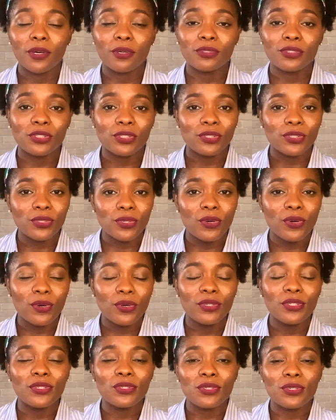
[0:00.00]
so
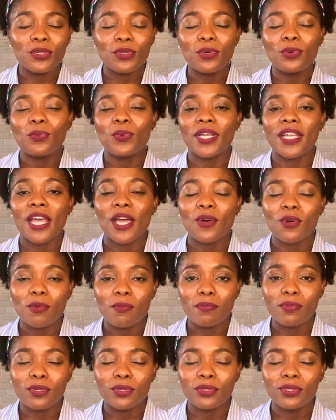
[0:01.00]
you know when I
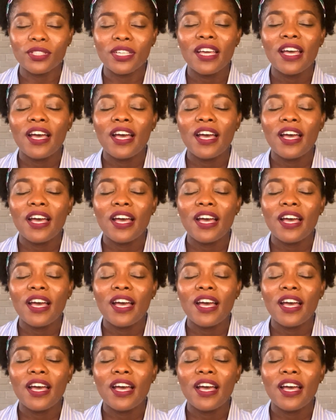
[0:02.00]
upload